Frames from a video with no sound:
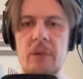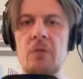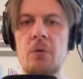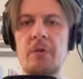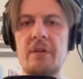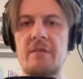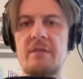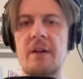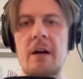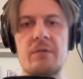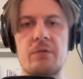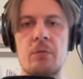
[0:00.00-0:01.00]
So this
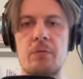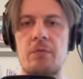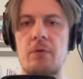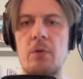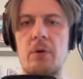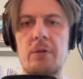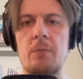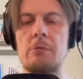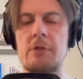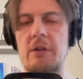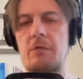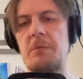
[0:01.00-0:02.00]
size of float
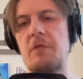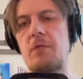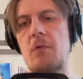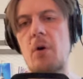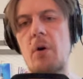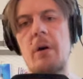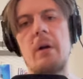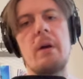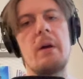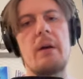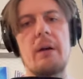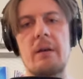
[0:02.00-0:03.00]
will give me 4,
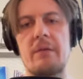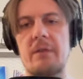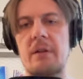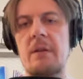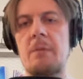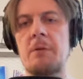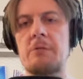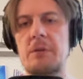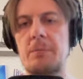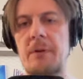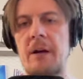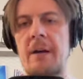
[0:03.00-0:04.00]
and then I
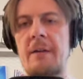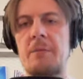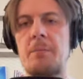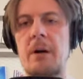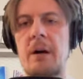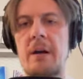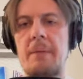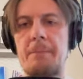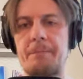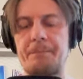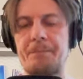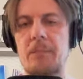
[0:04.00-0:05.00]
multiply it by
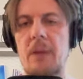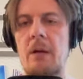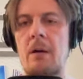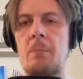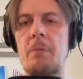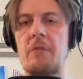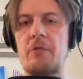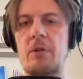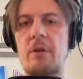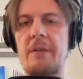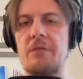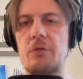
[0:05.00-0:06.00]
uh, buffer
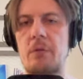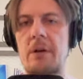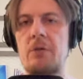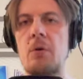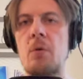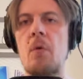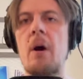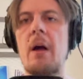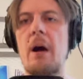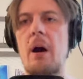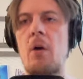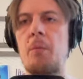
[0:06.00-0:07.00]
length, so I know
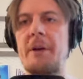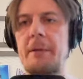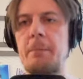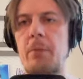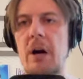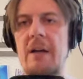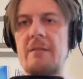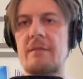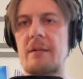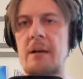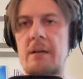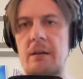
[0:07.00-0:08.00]
how many
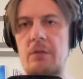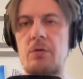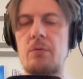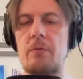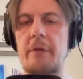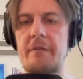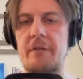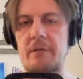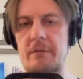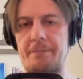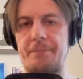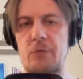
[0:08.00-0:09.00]
bytes I need to
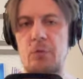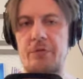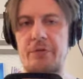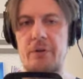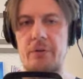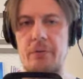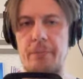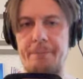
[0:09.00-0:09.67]
reset to 0.